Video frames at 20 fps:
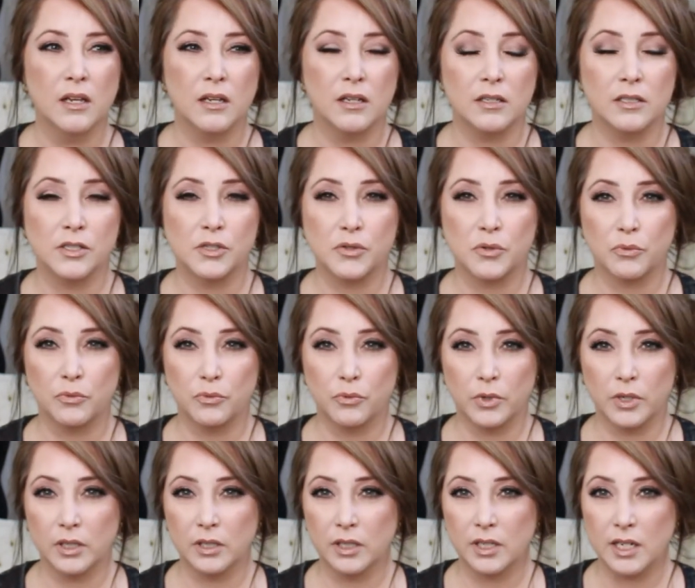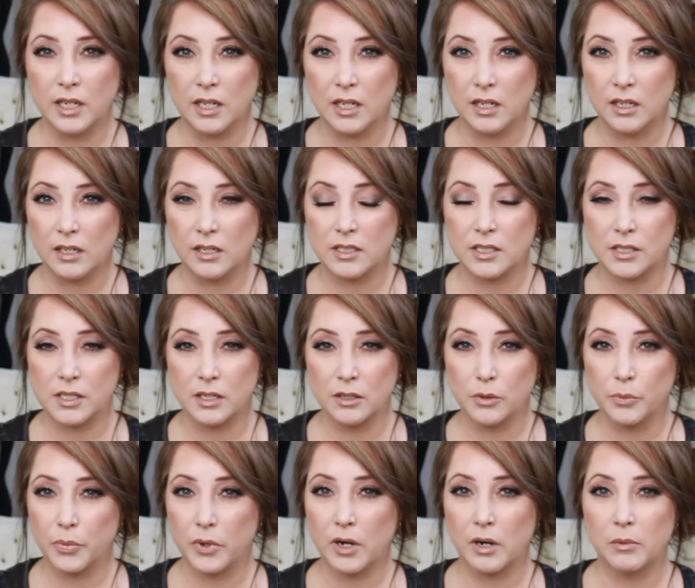is really
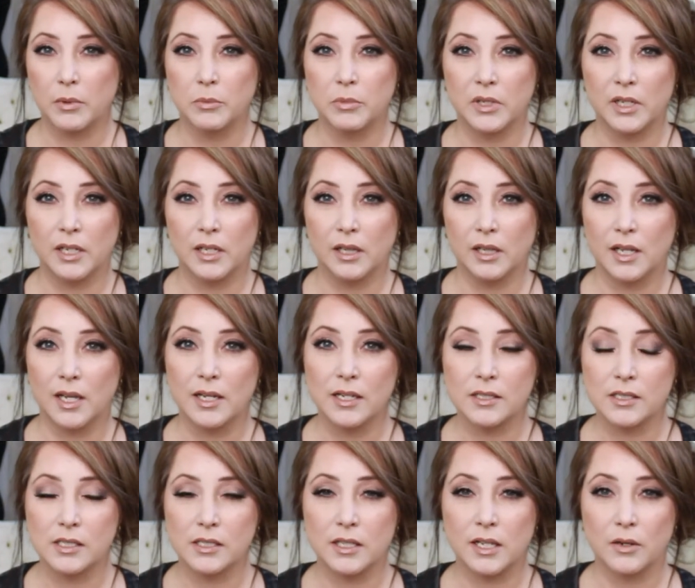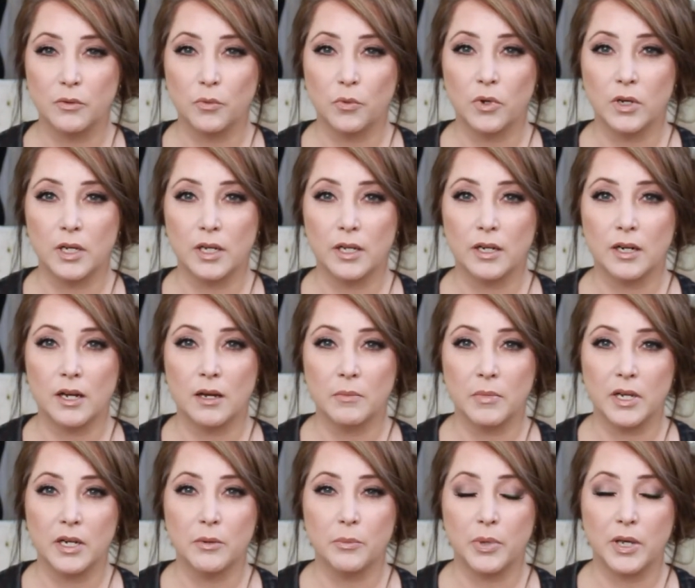still probably less than what I'm gonna